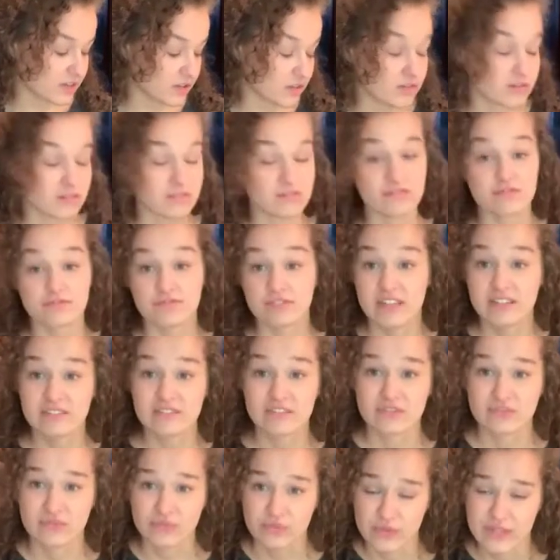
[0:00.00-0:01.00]
You can
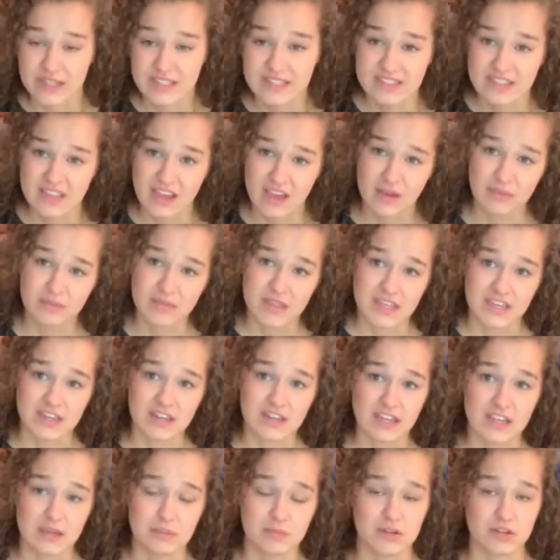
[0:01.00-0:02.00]
even freeze them. They
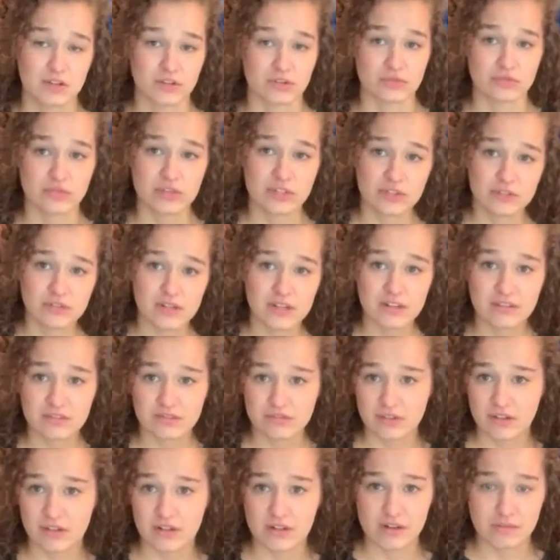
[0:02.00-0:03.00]
can keep in your refrigerator
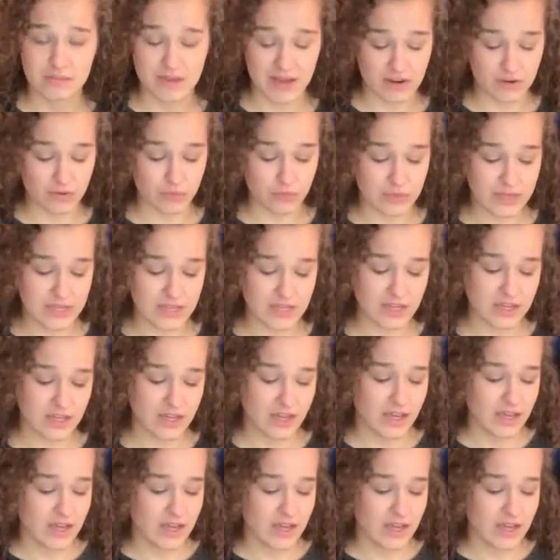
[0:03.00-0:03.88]
for about a week.